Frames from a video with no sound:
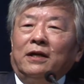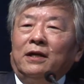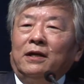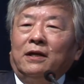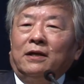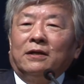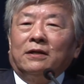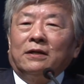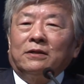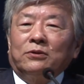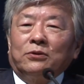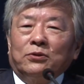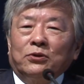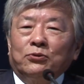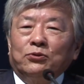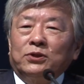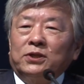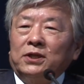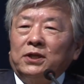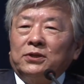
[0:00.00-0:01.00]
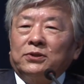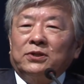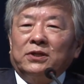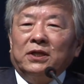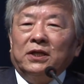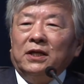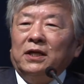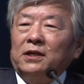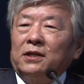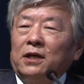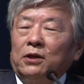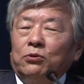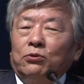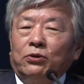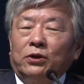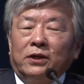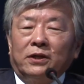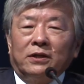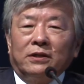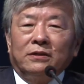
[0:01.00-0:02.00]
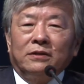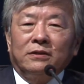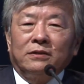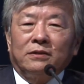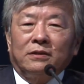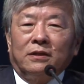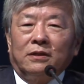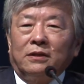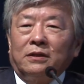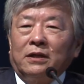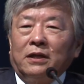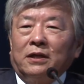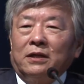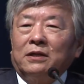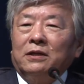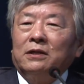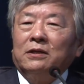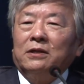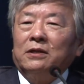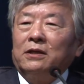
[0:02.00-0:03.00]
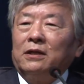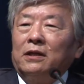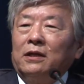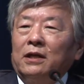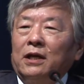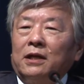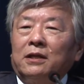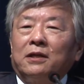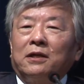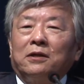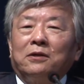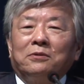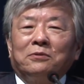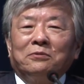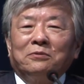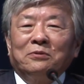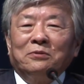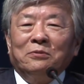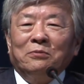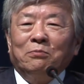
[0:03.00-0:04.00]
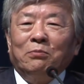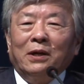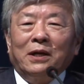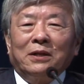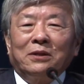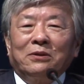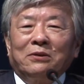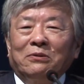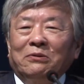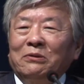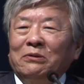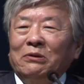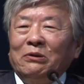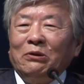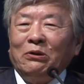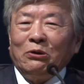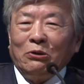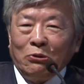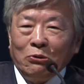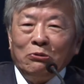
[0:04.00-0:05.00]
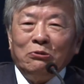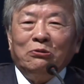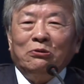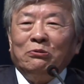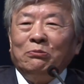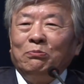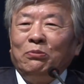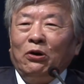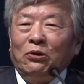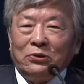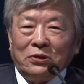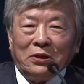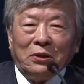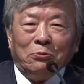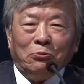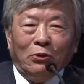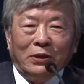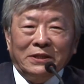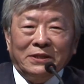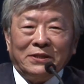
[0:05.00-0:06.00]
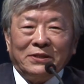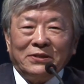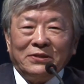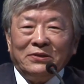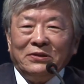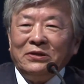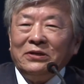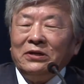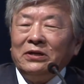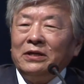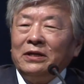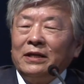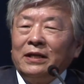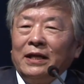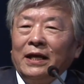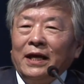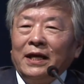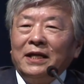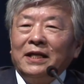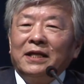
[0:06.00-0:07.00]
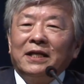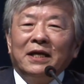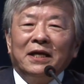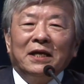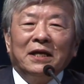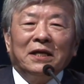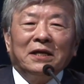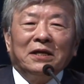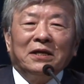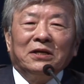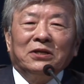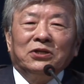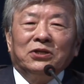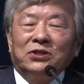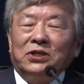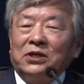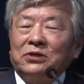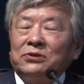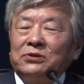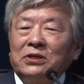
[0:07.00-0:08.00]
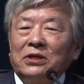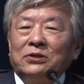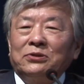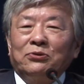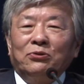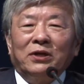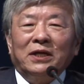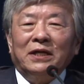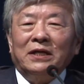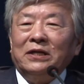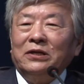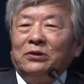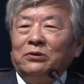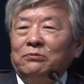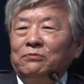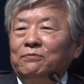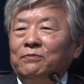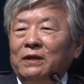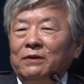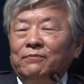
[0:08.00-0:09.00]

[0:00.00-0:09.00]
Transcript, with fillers: here at UCSD in La Jolla, there are nothing but good positive ones. 1963, you know,